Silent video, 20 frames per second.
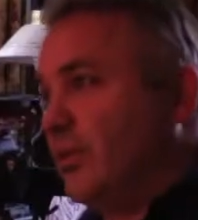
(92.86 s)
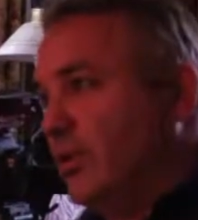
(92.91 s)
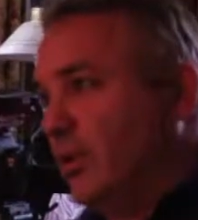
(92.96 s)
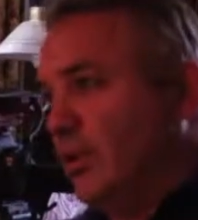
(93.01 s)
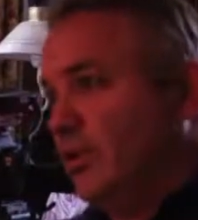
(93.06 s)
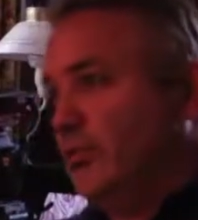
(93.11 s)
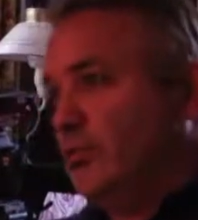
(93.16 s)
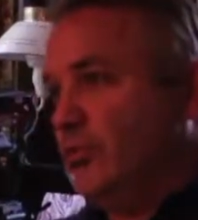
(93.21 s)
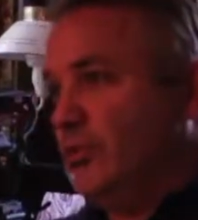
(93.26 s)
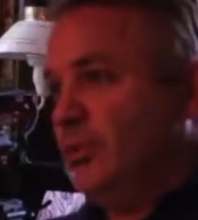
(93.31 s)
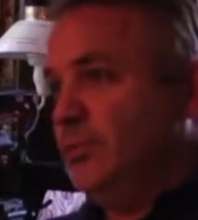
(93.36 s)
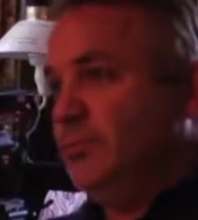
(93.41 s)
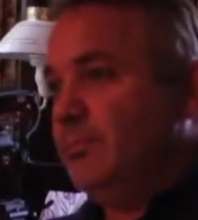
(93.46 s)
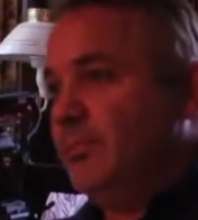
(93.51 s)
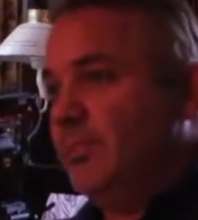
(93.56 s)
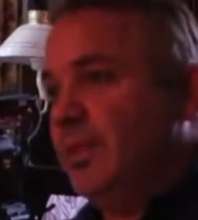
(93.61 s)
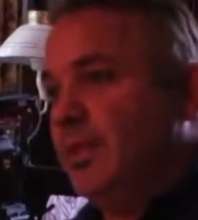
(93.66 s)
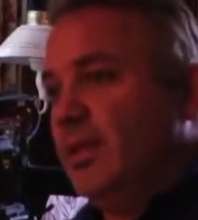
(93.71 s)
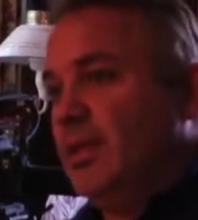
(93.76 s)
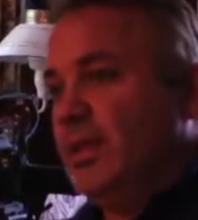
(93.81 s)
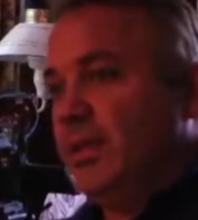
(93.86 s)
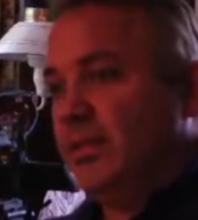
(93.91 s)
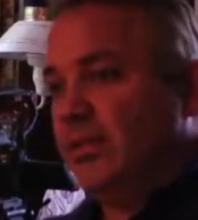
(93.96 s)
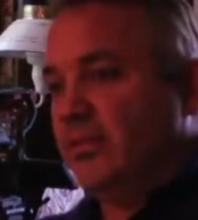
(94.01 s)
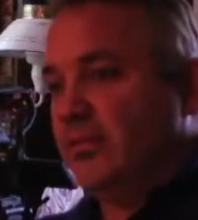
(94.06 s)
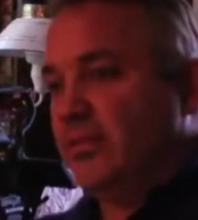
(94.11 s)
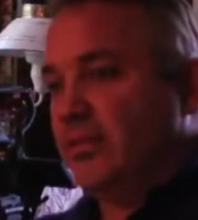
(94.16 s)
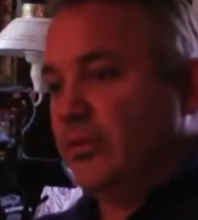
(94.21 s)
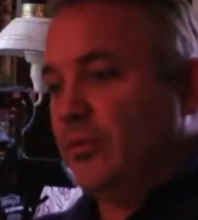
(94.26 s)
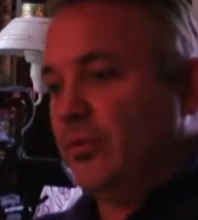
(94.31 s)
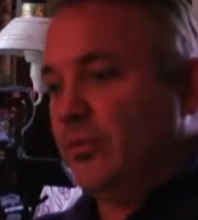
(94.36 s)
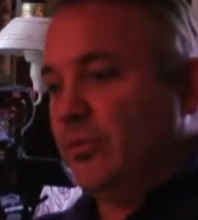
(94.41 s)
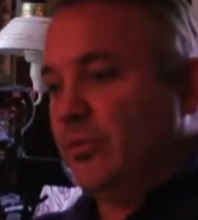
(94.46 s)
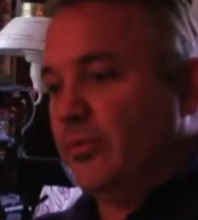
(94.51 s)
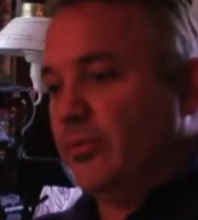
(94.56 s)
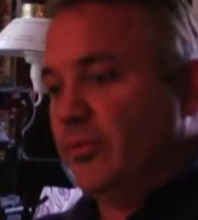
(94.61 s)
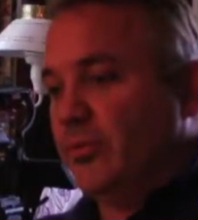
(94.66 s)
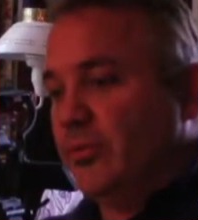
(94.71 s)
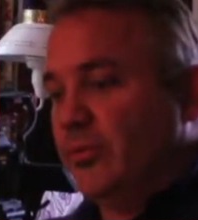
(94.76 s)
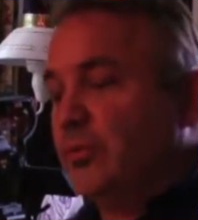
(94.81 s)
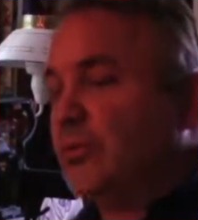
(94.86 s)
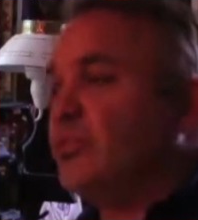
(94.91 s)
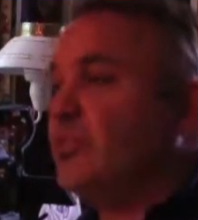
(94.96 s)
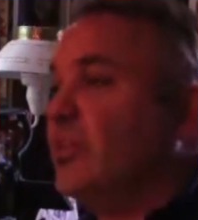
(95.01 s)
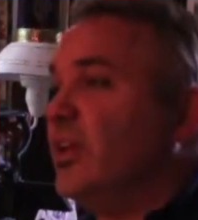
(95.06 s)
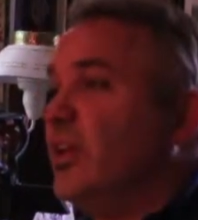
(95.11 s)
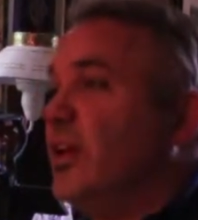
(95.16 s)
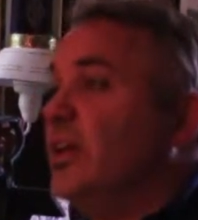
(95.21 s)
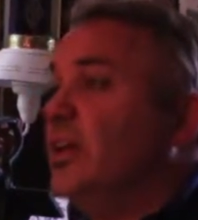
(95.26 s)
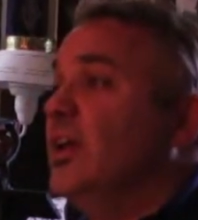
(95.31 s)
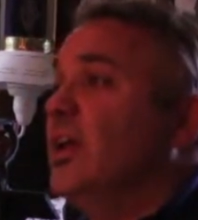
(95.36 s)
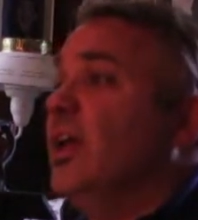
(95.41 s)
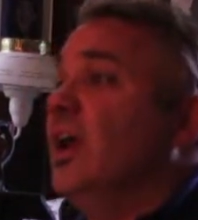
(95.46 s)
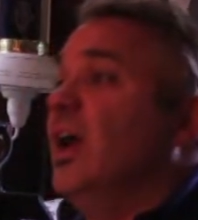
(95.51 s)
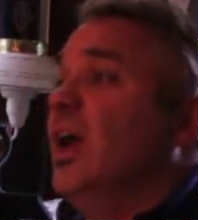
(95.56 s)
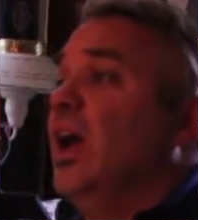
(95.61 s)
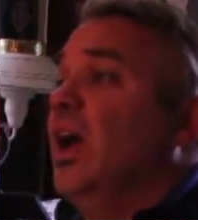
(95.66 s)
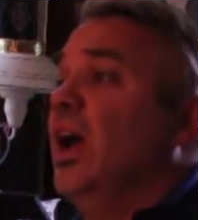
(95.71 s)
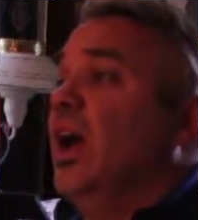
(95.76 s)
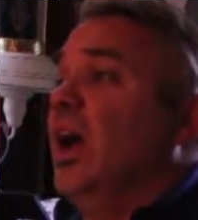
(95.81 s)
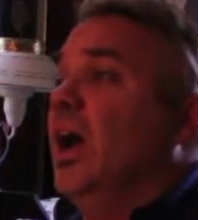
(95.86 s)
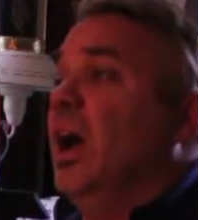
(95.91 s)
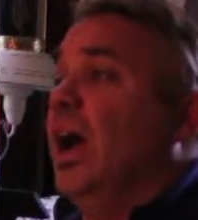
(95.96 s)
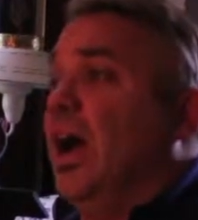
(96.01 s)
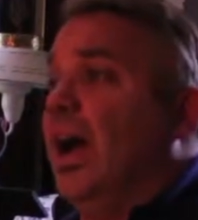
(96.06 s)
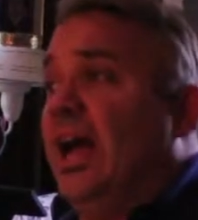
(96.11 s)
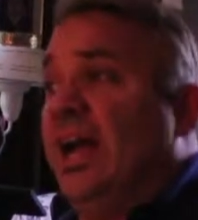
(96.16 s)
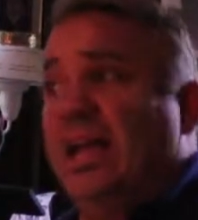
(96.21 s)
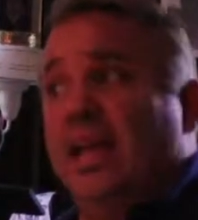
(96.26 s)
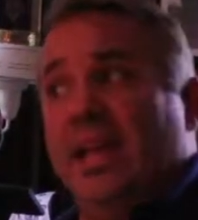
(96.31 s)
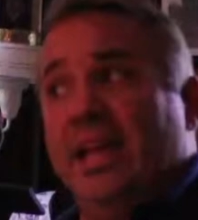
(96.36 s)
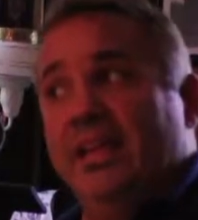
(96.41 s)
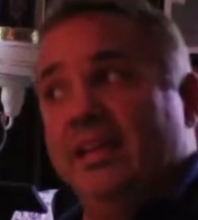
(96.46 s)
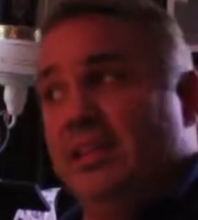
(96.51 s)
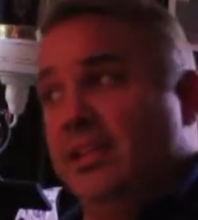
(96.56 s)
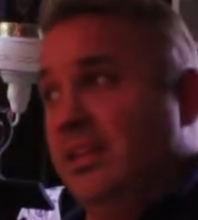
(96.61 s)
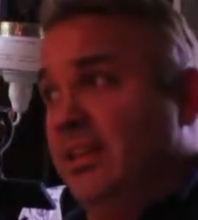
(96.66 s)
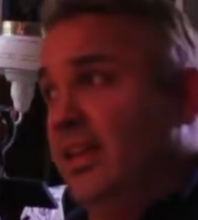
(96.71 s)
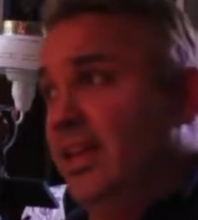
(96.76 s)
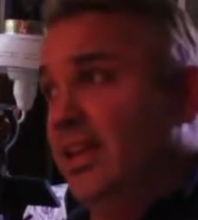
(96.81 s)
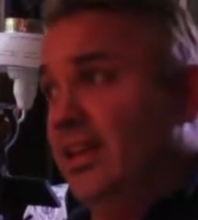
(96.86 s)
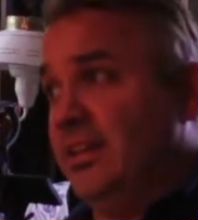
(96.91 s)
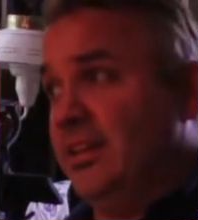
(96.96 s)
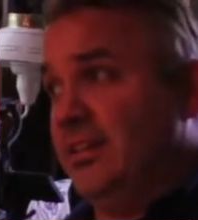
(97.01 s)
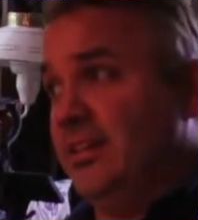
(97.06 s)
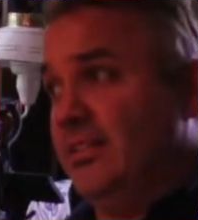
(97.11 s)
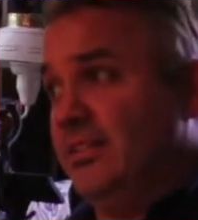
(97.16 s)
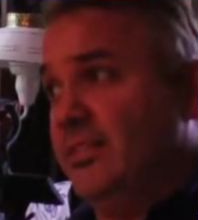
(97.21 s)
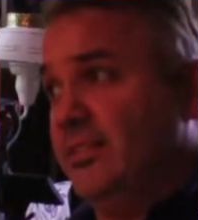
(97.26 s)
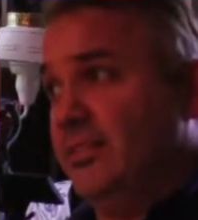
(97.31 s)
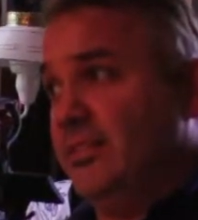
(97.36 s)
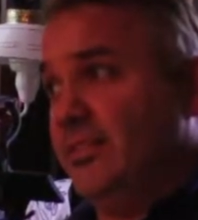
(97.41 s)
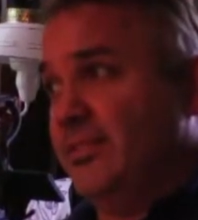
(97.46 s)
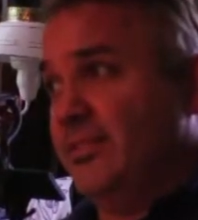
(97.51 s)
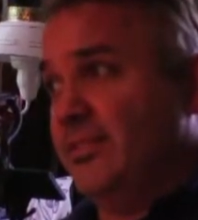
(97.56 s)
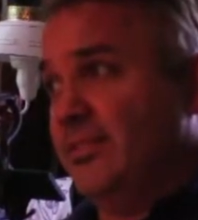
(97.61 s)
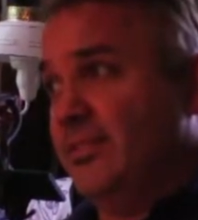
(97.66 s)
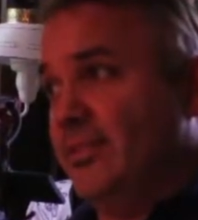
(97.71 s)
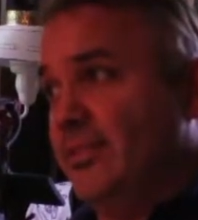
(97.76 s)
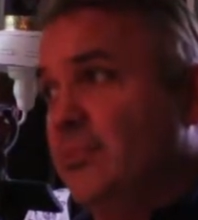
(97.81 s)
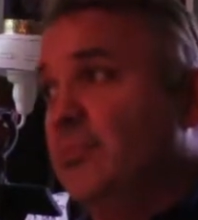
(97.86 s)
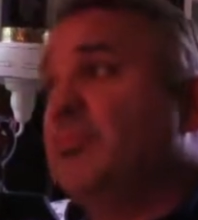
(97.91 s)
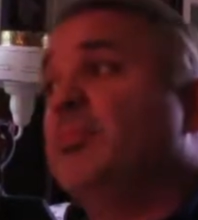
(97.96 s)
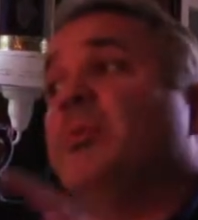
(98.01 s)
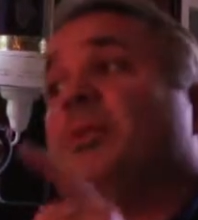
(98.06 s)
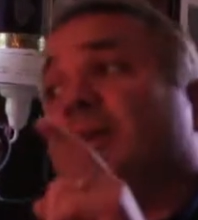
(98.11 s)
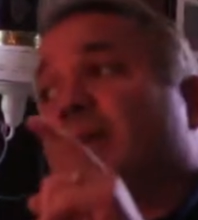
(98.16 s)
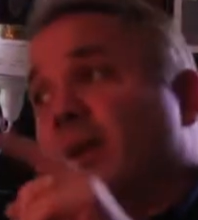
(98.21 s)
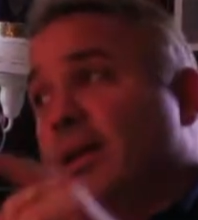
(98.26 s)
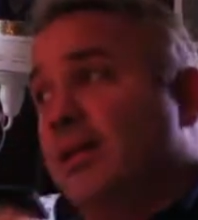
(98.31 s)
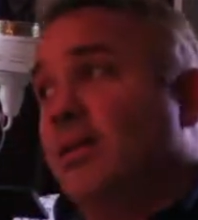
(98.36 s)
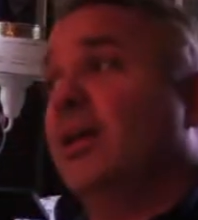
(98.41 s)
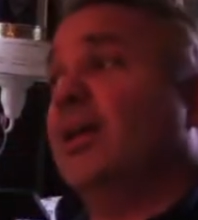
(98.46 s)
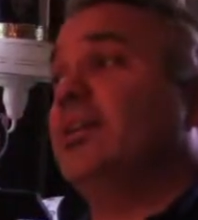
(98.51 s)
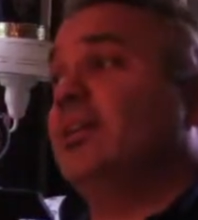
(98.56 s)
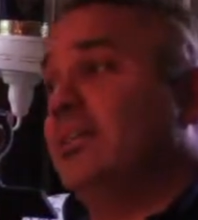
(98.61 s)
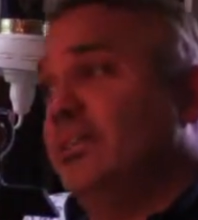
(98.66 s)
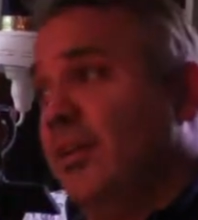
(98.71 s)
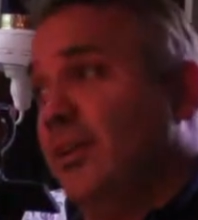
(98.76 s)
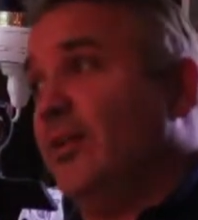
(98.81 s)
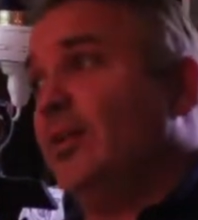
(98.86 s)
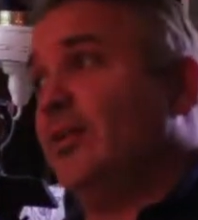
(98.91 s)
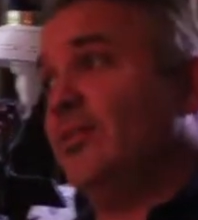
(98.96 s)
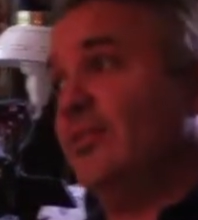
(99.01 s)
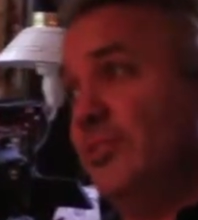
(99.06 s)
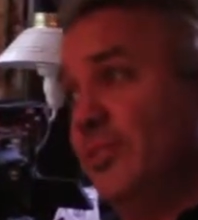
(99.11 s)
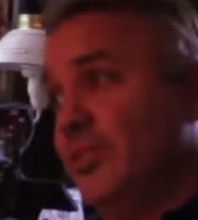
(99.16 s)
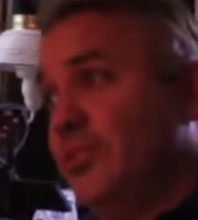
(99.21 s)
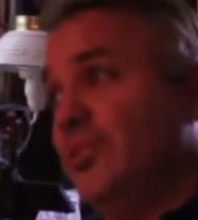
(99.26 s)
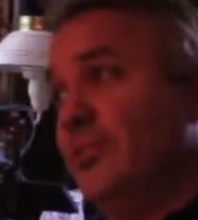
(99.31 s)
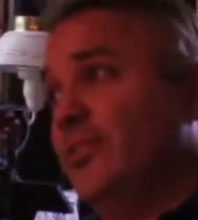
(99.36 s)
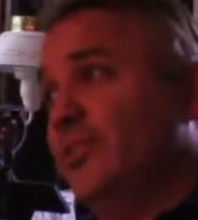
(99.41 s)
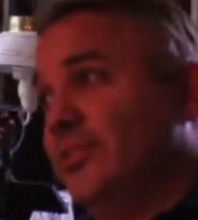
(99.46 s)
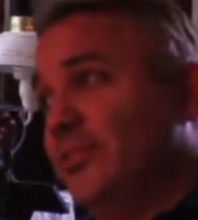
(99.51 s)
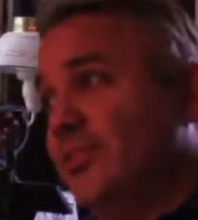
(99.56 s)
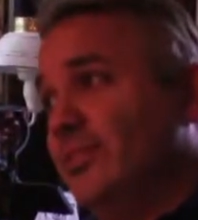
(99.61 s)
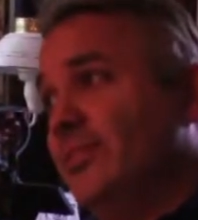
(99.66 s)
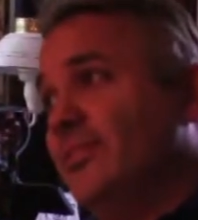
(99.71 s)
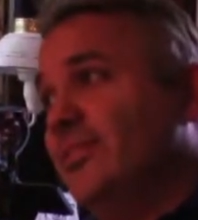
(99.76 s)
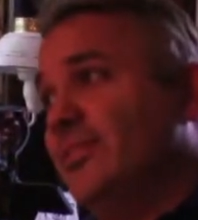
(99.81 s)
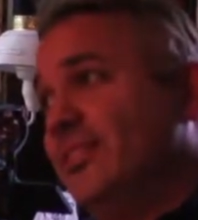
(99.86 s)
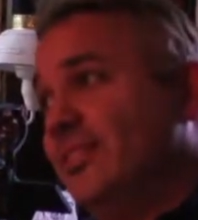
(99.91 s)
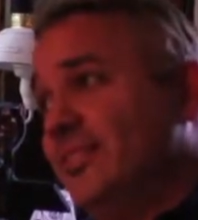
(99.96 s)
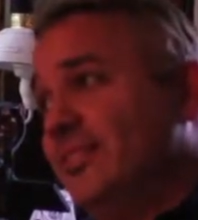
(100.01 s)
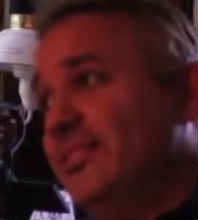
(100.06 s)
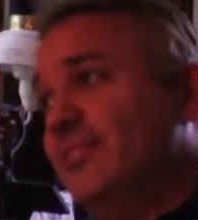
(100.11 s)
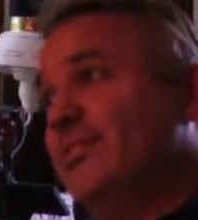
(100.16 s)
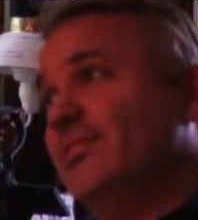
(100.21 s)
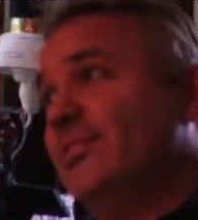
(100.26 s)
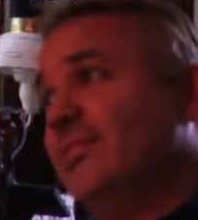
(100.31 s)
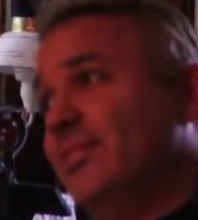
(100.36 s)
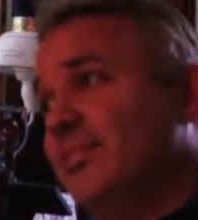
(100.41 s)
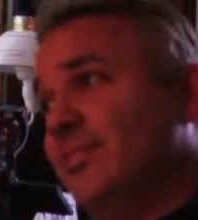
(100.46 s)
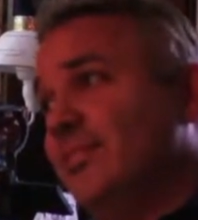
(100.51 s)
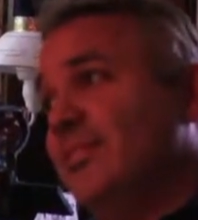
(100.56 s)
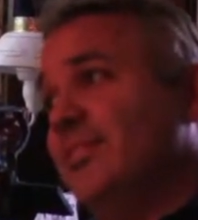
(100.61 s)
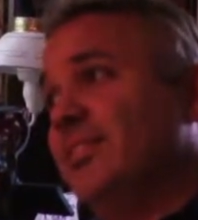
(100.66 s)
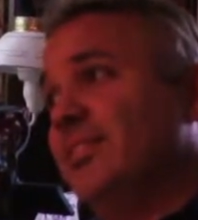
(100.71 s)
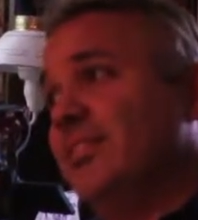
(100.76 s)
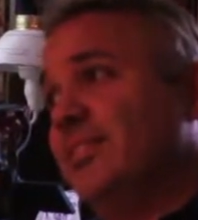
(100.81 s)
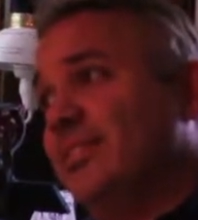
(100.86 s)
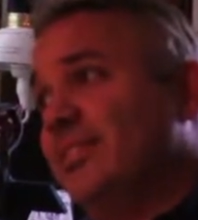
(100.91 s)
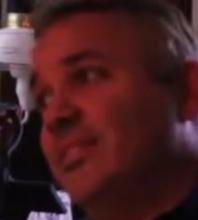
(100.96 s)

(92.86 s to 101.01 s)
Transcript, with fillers: the country is they'll they'll say, "I hate the Yankees, but I like Derek Jeter." Yeah, I bet.